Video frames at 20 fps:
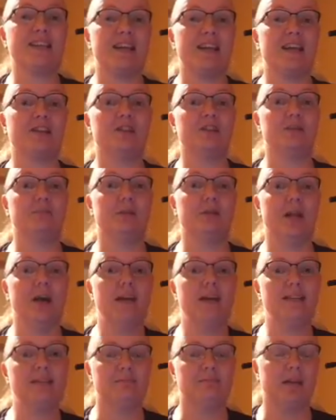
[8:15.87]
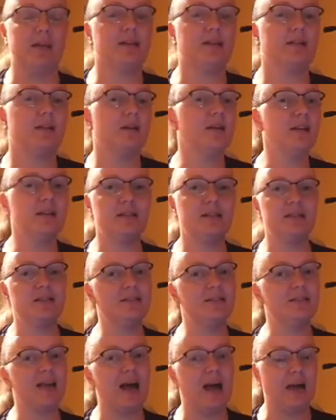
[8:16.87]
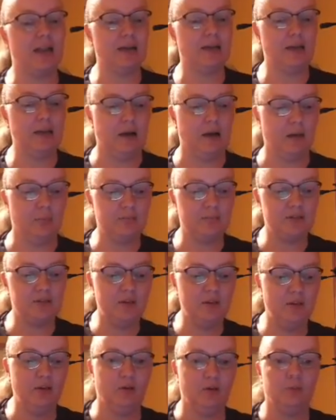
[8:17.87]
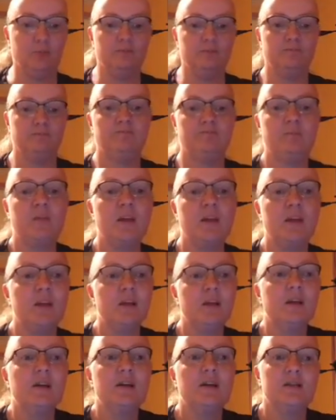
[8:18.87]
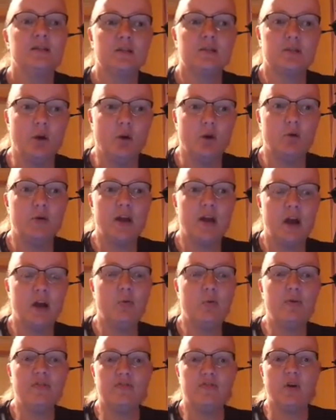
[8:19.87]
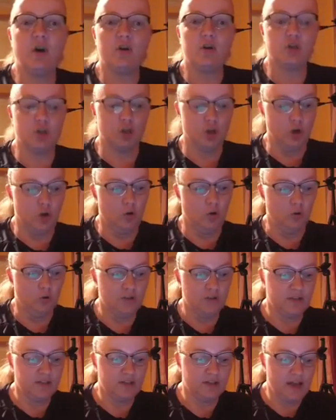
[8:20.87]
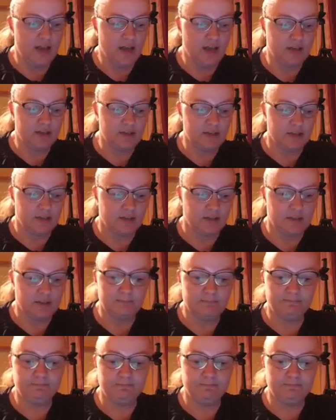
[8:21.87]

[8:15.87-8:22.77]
actionable item later. It's entirely up to you. So now we've got a goal. This is excellent.